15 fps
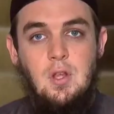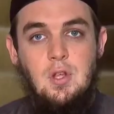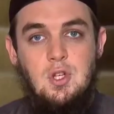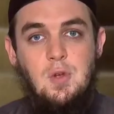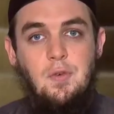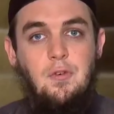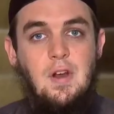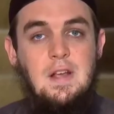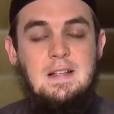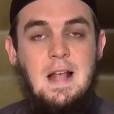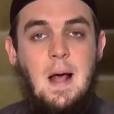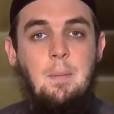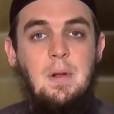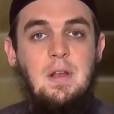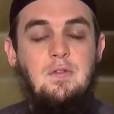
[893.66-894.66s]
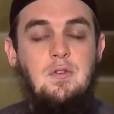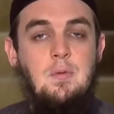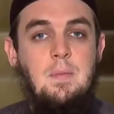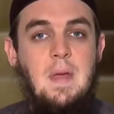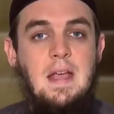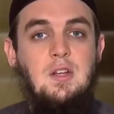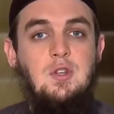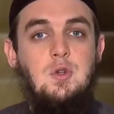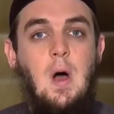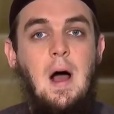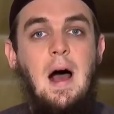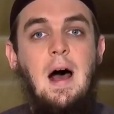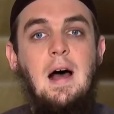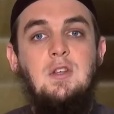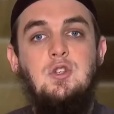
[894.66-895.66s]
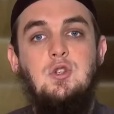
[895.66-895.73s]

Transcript: So for example, if you make dua